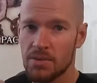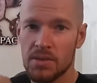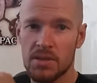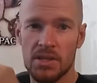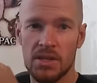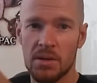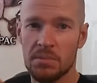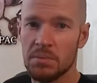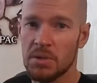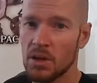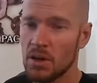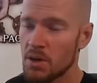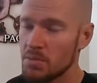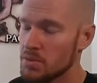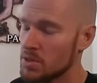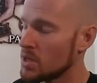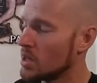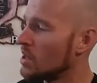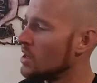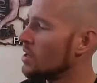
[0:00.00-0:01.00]
Because
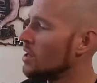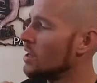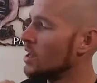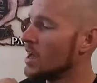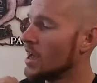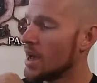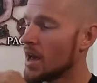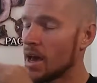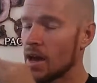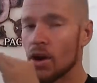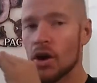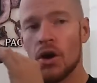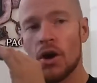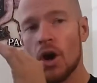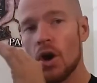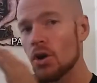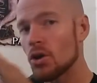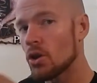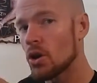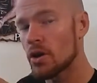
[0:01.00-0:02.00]
sometimes, and I
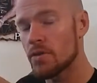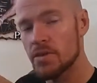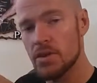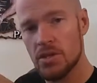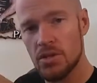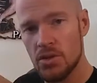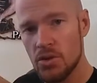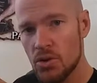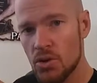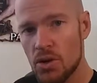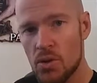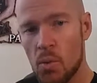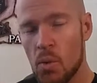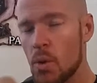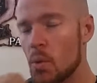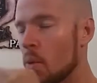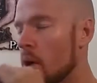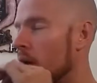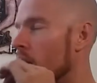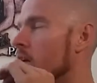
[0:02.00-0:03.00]
know a lot of us do it,
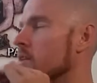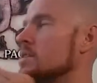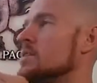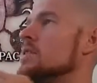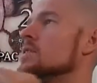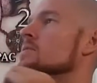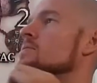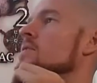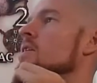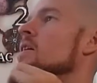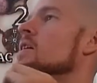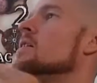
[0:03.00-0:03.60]
we weigh ourselves